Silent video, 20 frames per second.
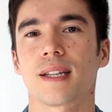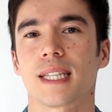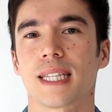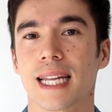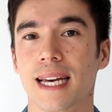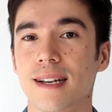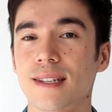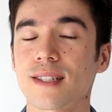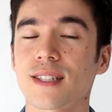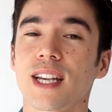
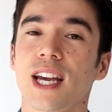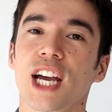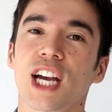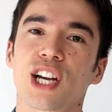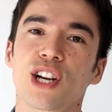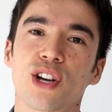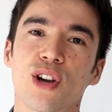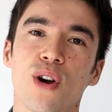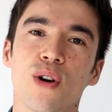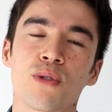Next,
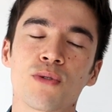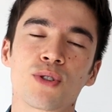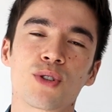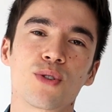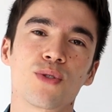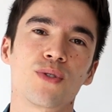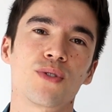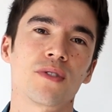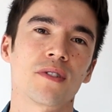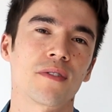go
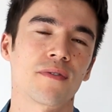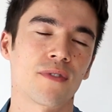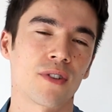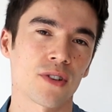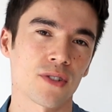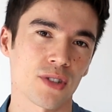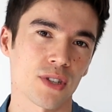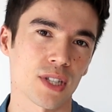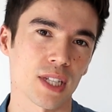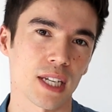to
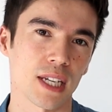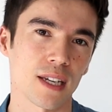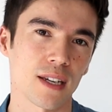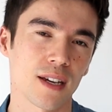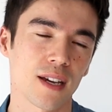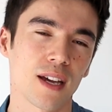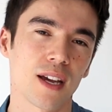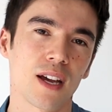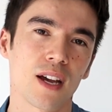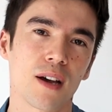university.
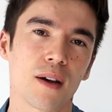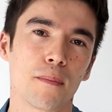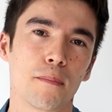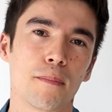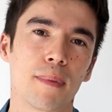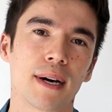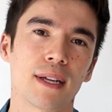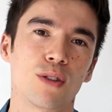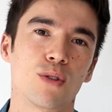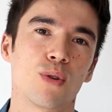
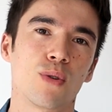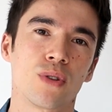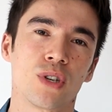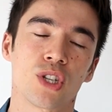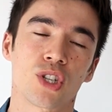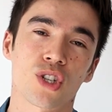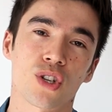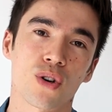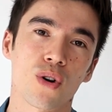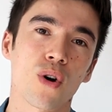Ba
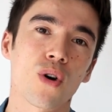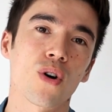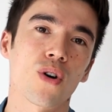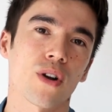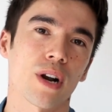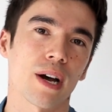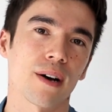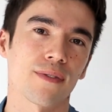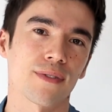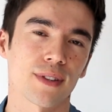donishgoh
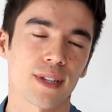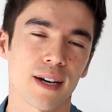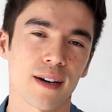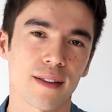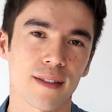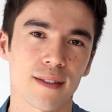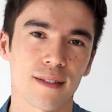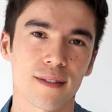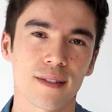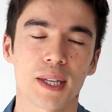
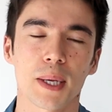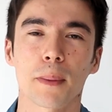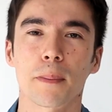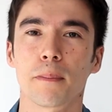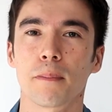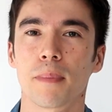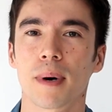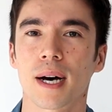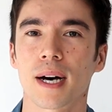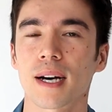raftan.
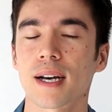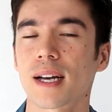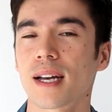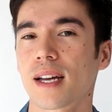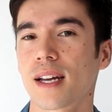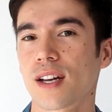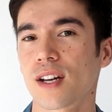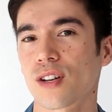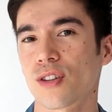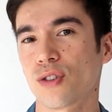Ba
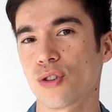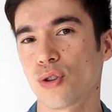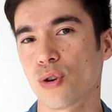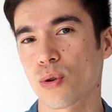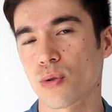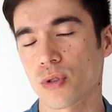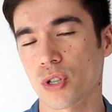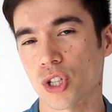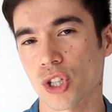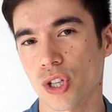
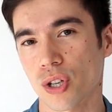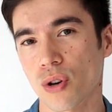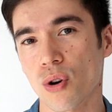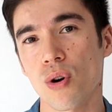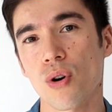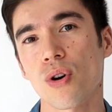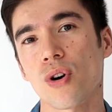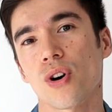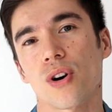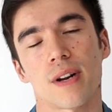
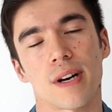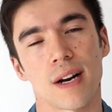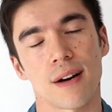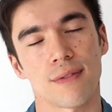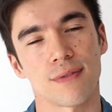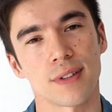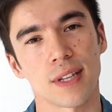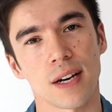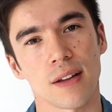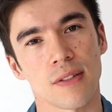donishgoh
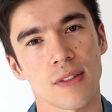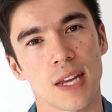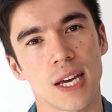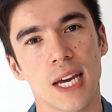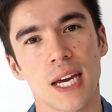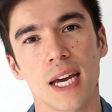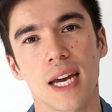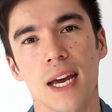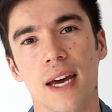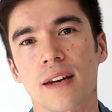raftan.
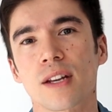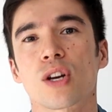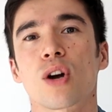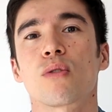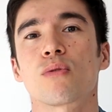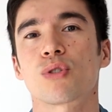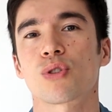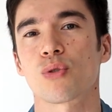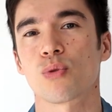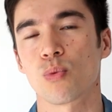And go
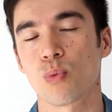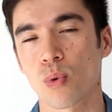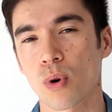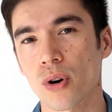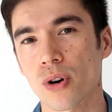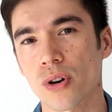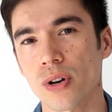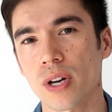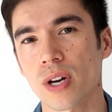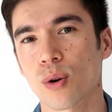to
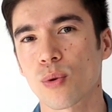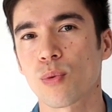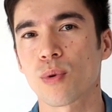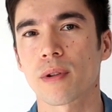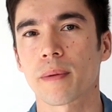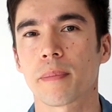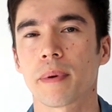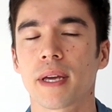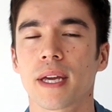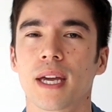work will
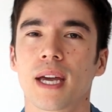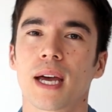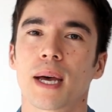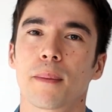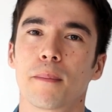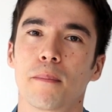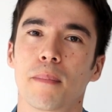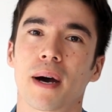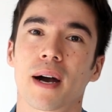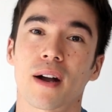be
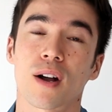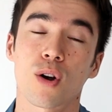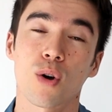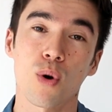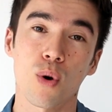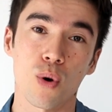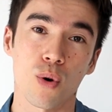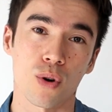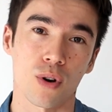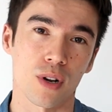ba
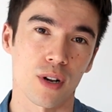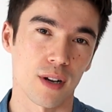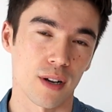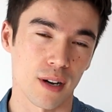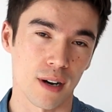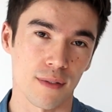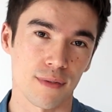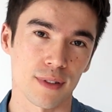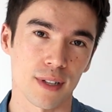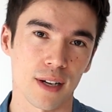kor
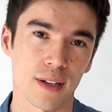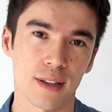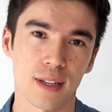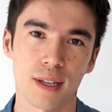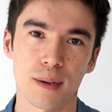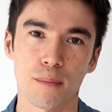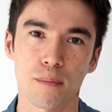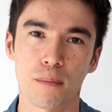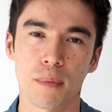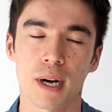raftan.
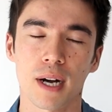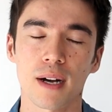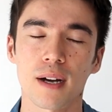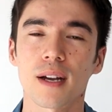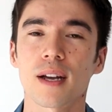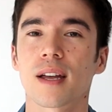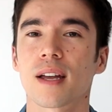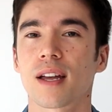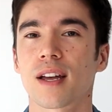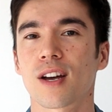Ba
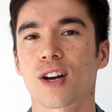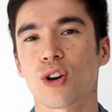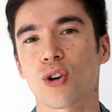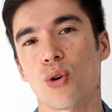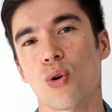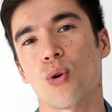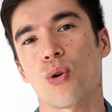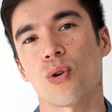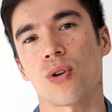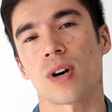
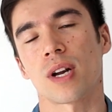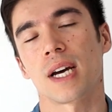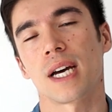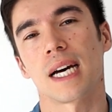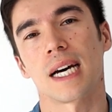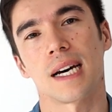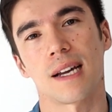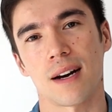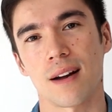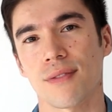kor
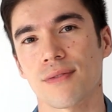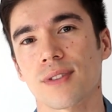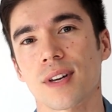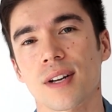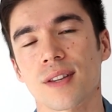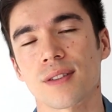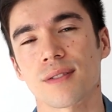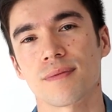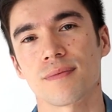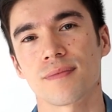
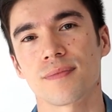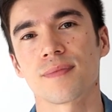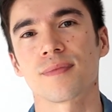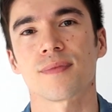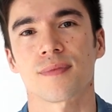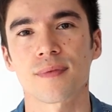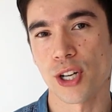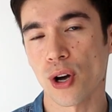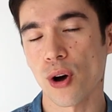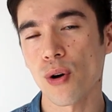raftan.
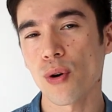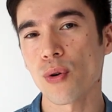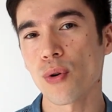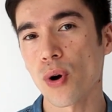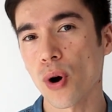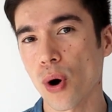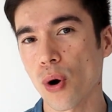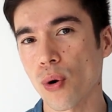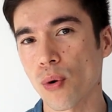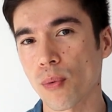Go
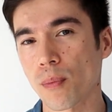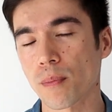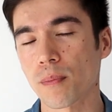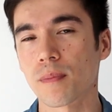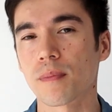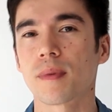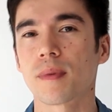home.